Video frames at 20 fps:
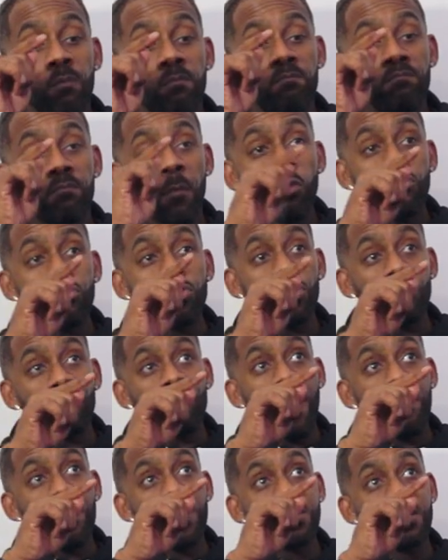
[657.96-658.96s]
Most of the
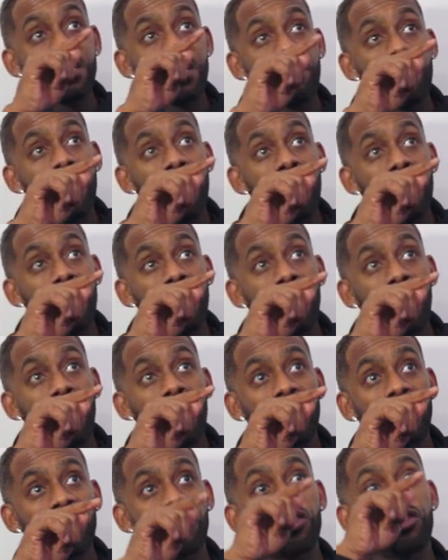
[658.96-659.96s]
rappers in
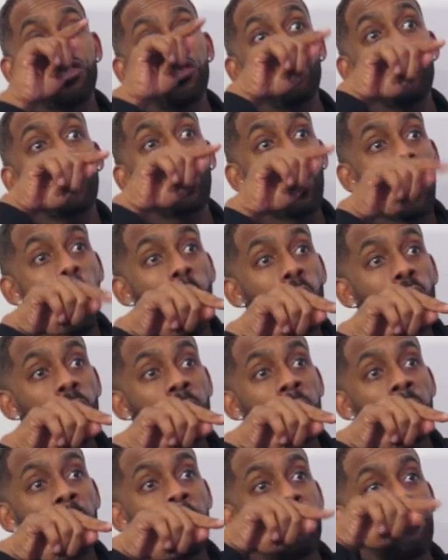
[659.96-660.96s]
America can still quote
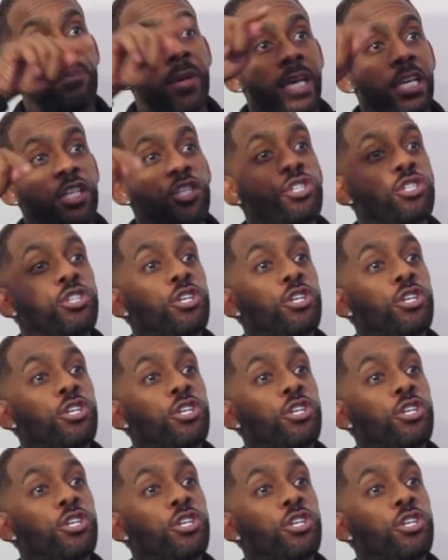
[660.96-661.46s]
Biggie's